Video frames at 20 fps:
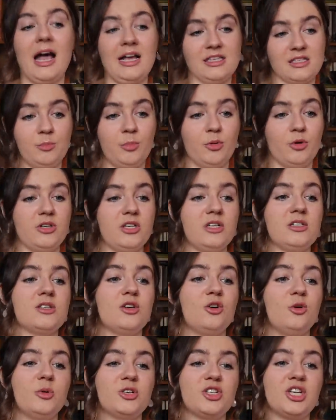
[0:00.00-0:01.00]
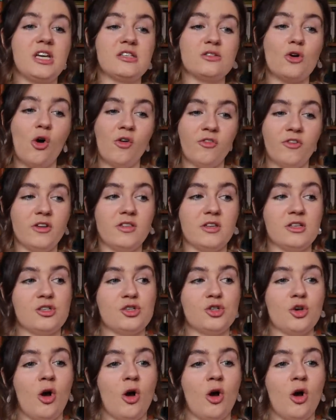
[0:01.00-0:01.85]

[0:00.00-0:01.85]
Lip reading: at a boarding school, but she gets offered this